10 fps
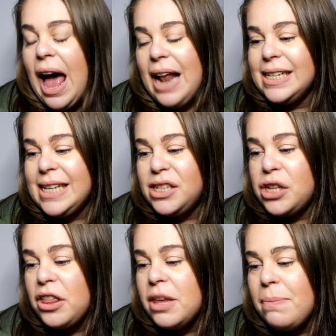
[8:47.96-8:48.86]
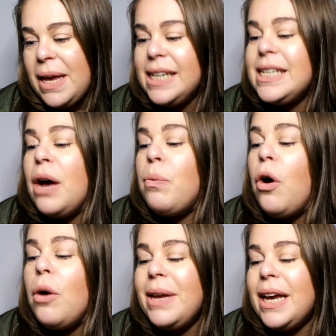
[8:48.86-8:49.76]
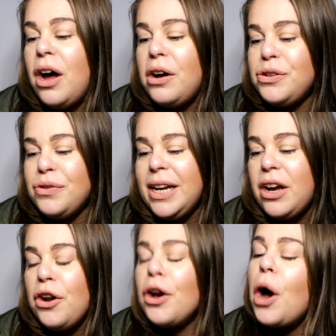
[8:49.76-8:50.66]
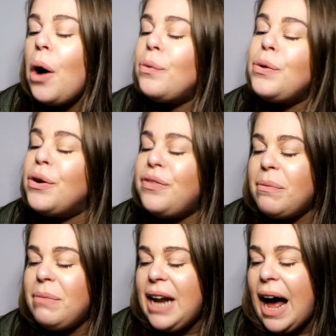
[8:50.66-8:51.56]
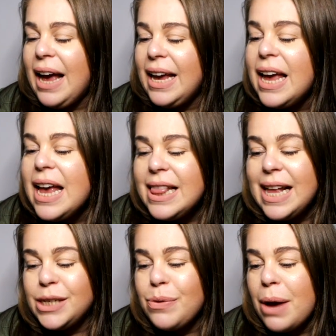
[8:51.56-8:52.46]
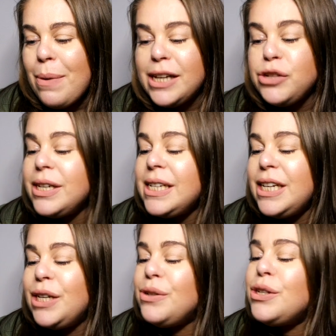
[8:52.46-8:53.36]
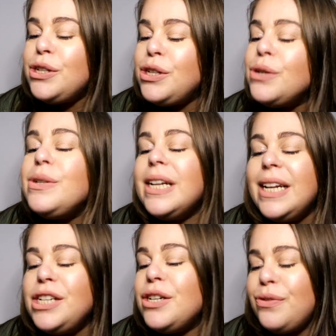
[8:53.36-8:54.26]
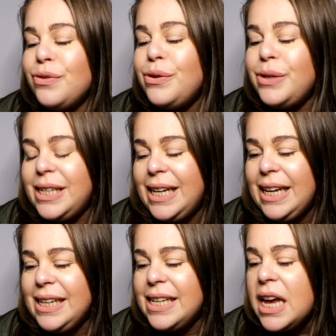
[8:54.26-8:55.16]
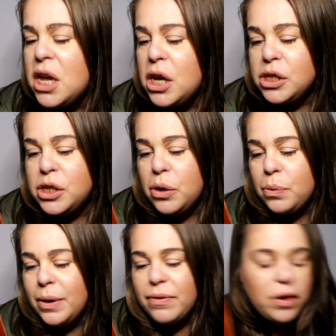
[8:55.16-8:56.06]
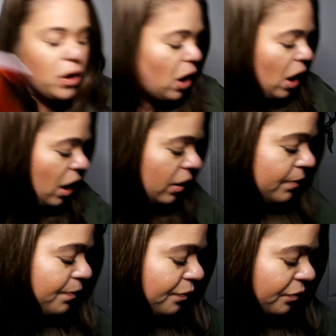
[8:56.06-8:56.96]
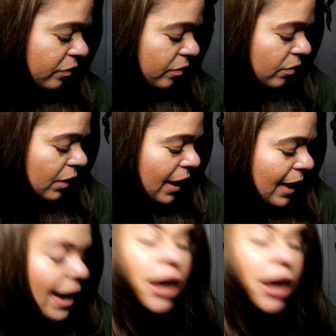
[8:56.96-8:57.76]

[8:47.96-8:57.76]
and it says nothing beats a warming hot drink on a cold November night. That's why we're treating you to 2 delicious fruit teas. So we've got, they